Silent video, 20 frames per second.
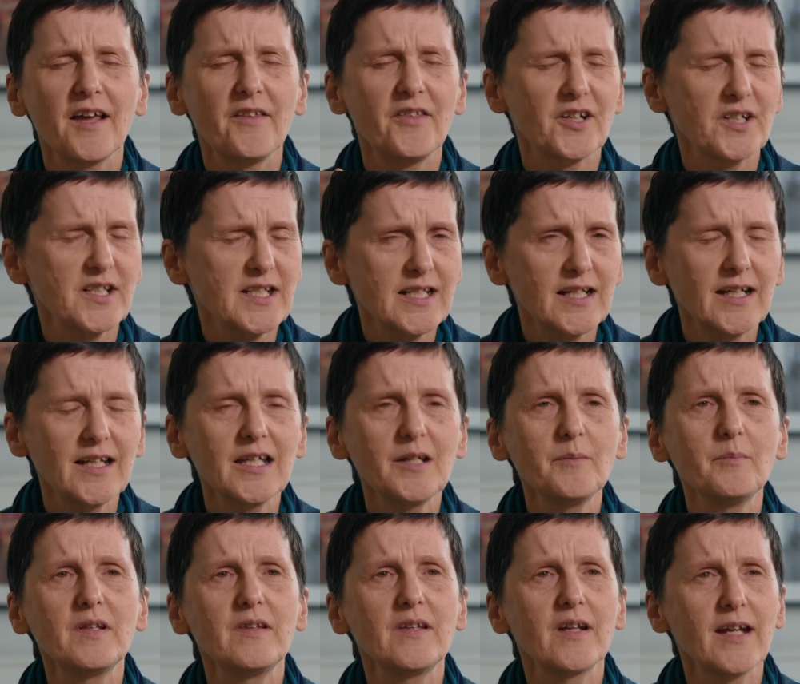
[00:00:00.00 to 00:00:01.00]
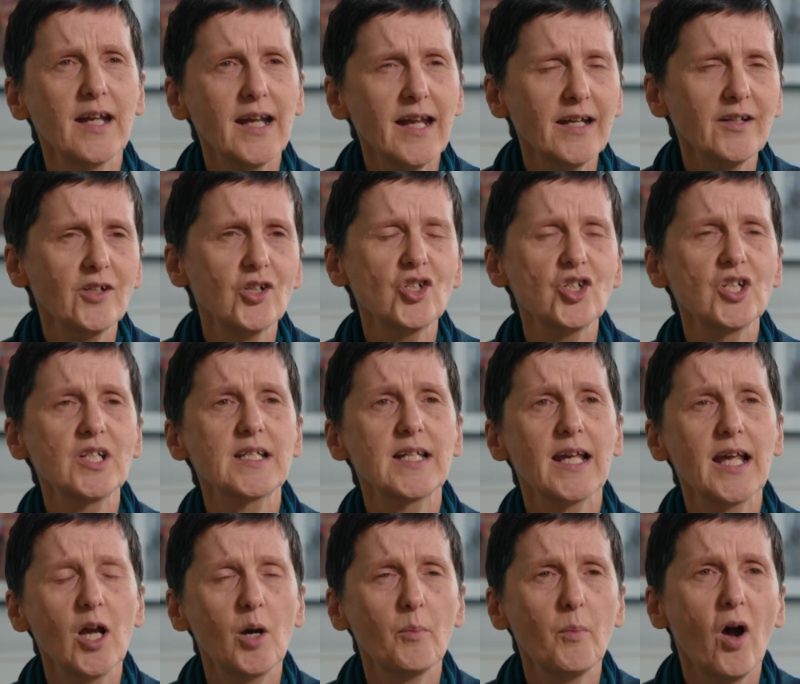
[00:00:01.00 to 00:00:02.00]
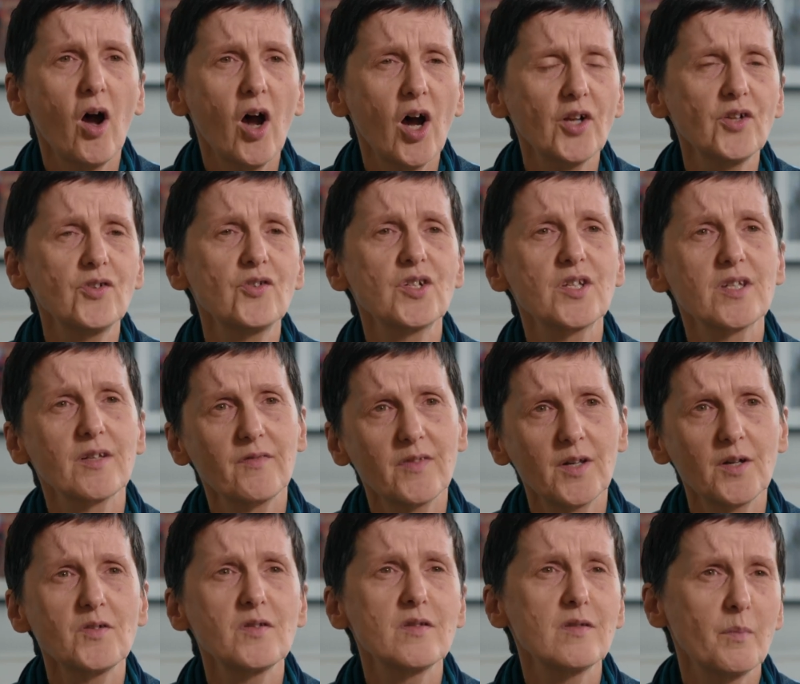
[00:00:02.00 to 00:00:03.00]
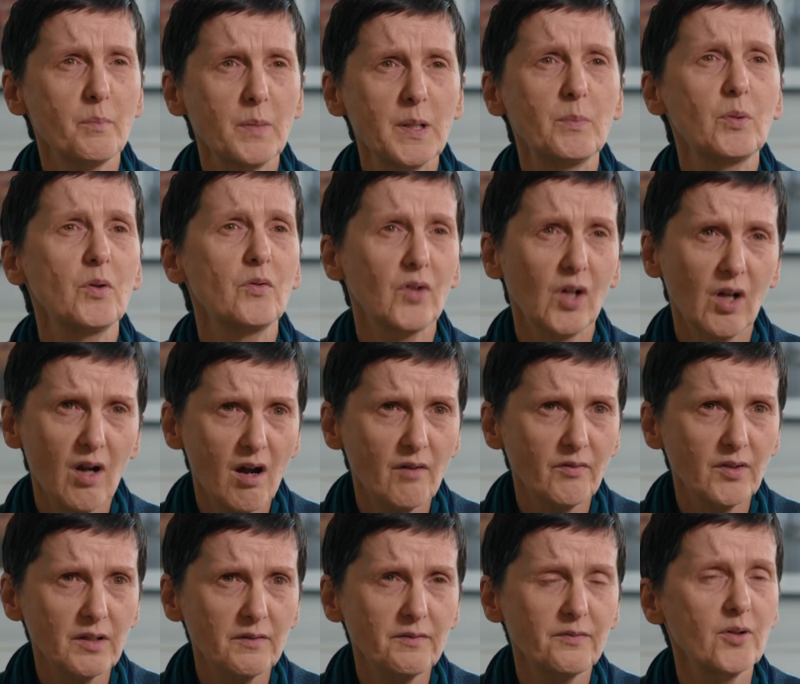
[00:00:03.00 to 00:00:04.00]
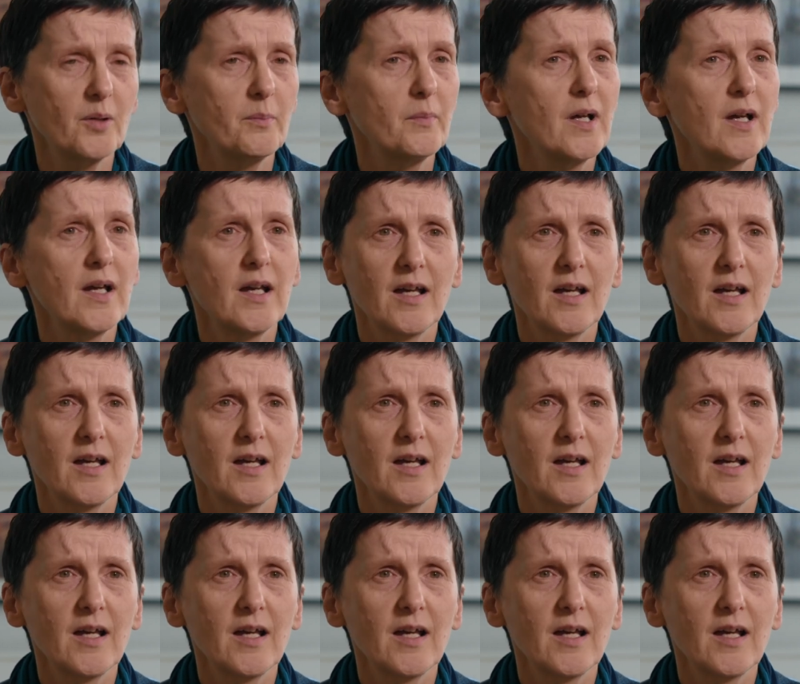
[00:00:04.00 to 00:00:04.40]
their time and their energy to help hundreds of thousands of people recover from